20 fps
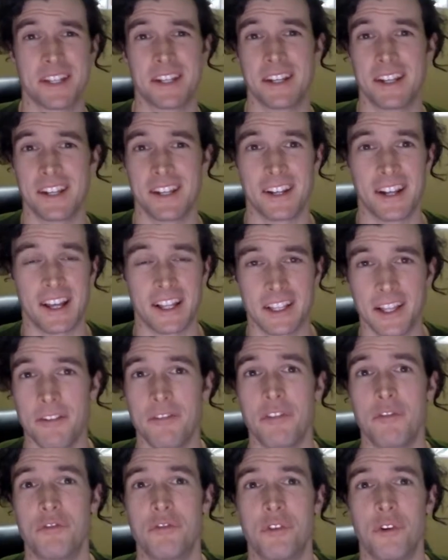and I
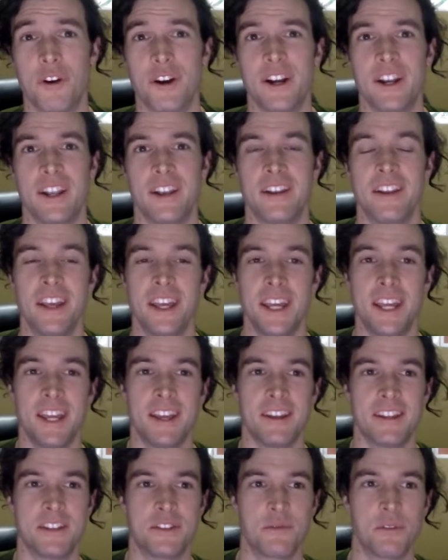love them for it, and
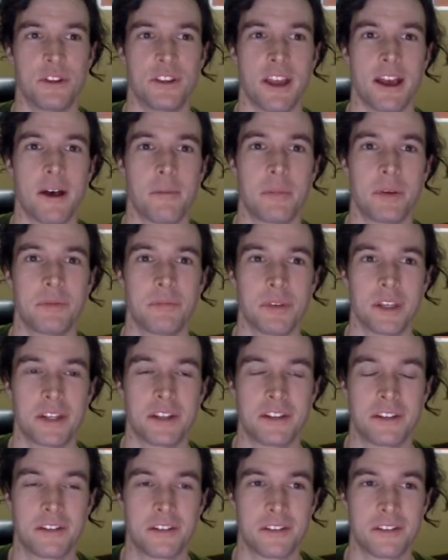it's really helping me